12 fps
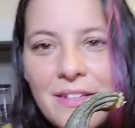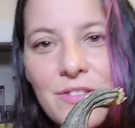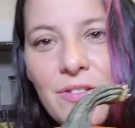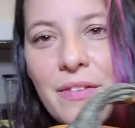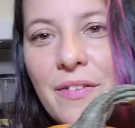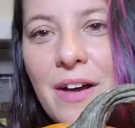
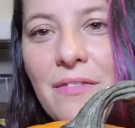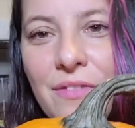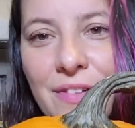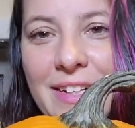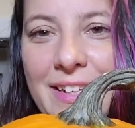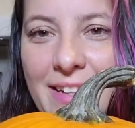So I've got
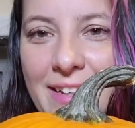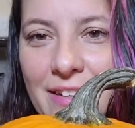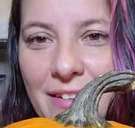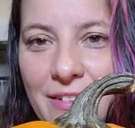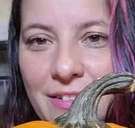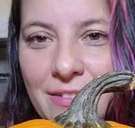one
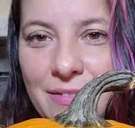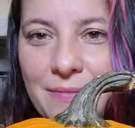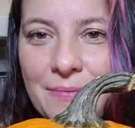here.